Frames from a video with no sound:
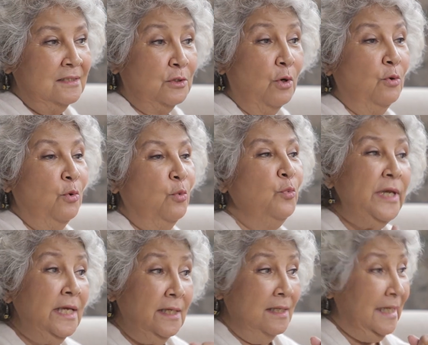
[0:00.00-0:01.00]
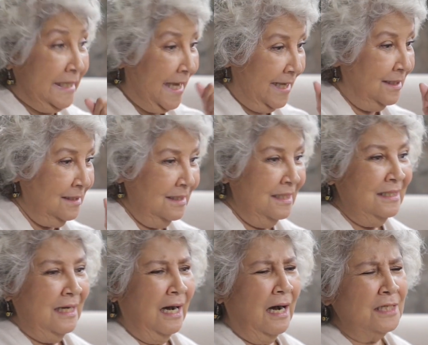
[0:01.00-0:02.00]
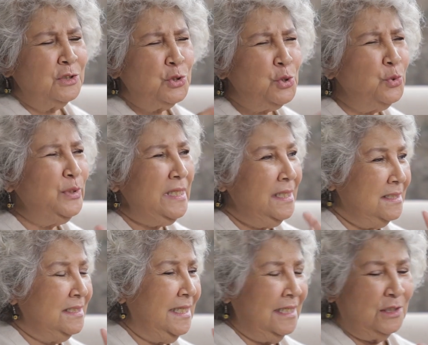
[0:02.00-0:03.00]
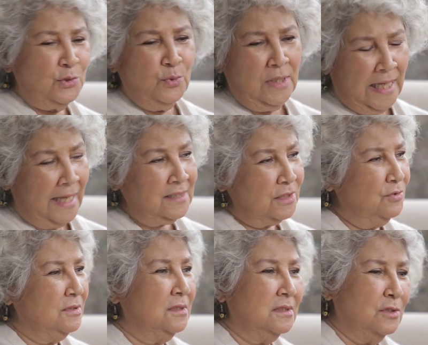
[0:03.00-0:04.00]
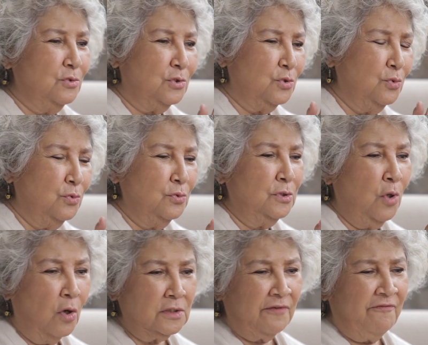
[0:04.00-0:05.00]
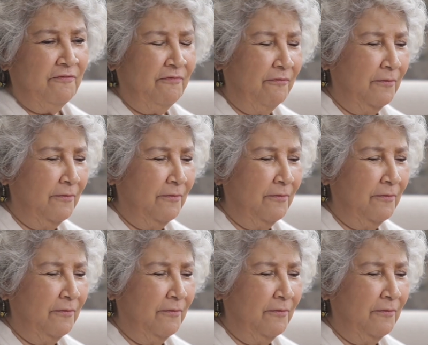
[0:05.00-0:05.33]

So we, again, are too easy and too lax to not